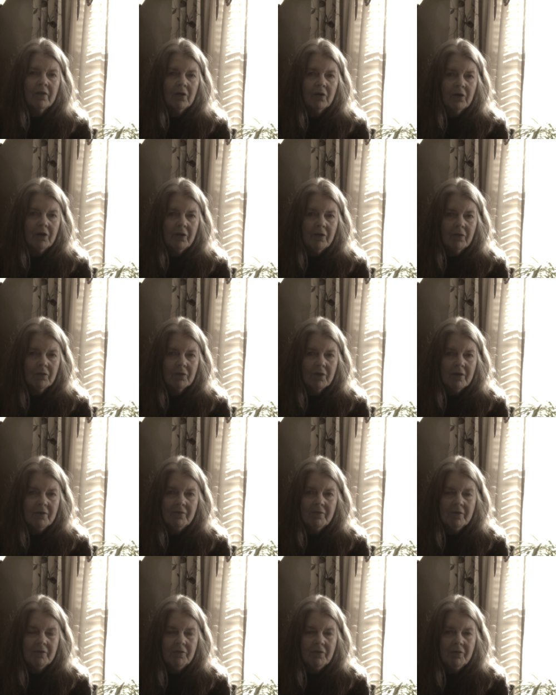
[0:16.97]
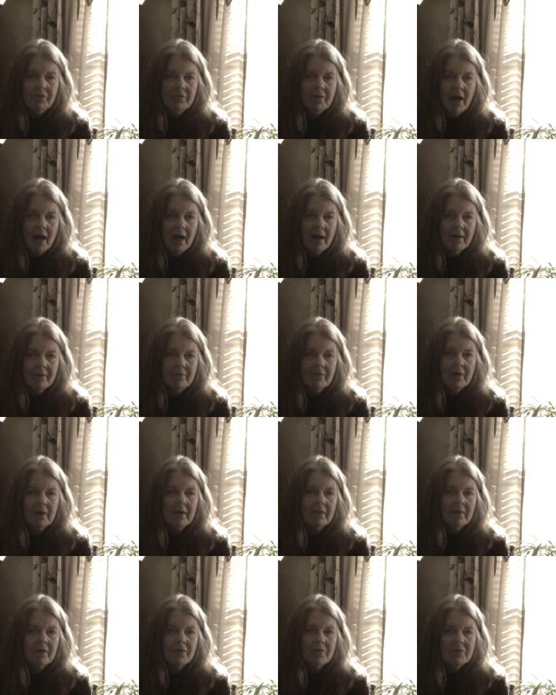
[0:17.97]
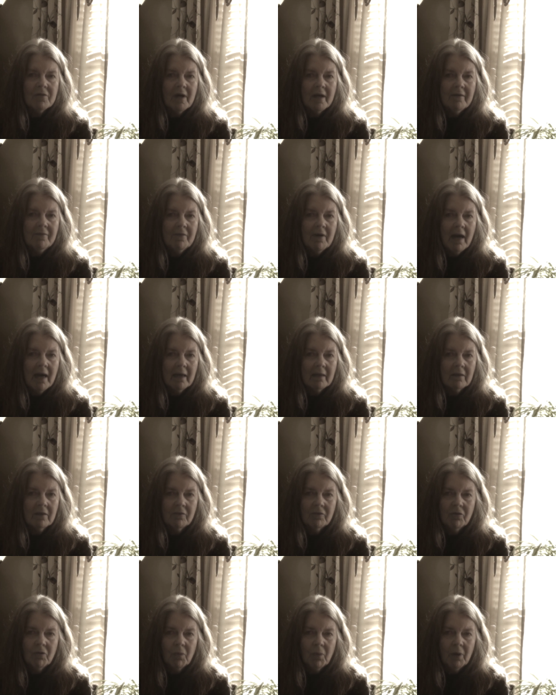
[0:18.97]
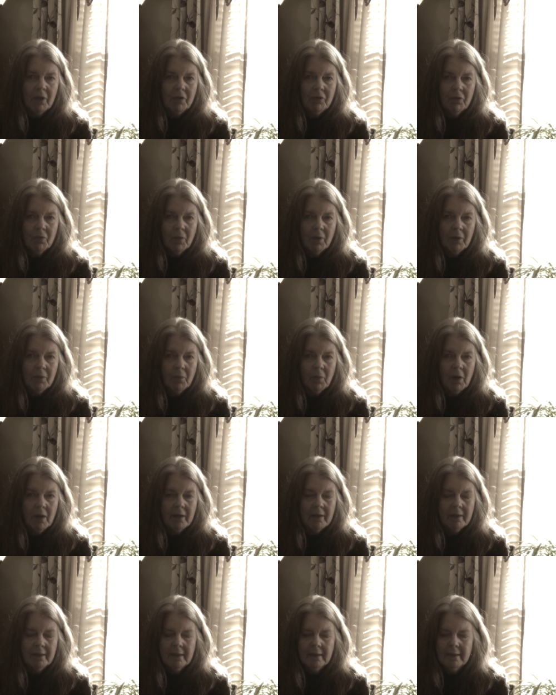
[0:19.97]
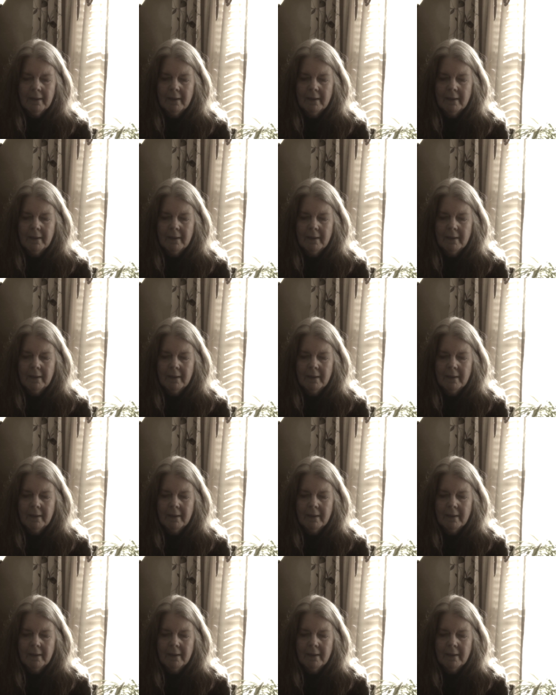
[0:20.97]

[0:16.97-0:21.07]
3355, the SAFE Act of 2021.